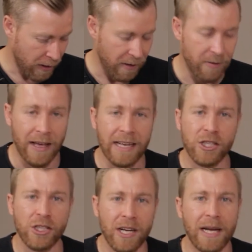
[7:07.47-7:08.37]
that
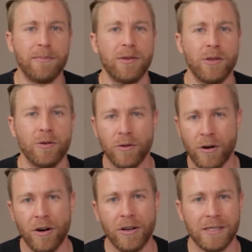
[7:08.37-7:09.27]
shaped your
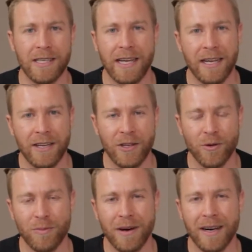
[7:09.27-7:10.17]
heart and
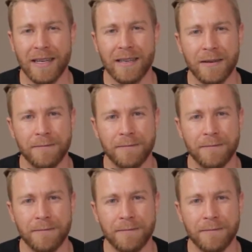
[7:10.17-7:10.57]
your mind.